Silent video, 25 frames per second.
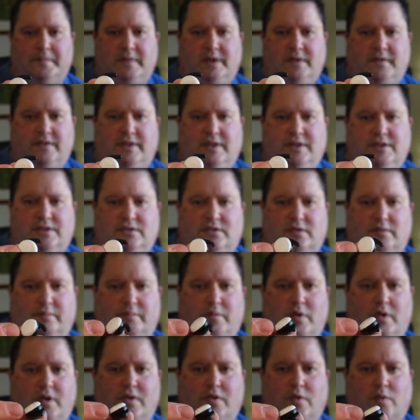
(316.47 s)
these are
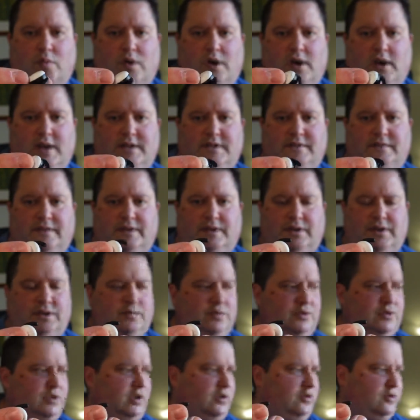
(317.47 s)
the white finish,
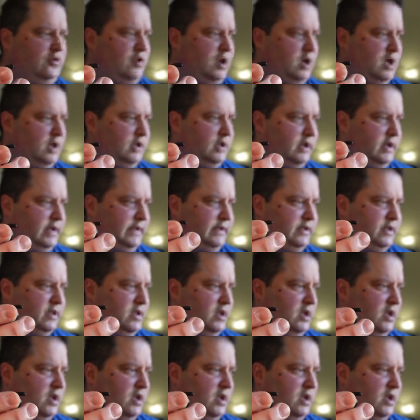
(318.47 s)
which I quite like.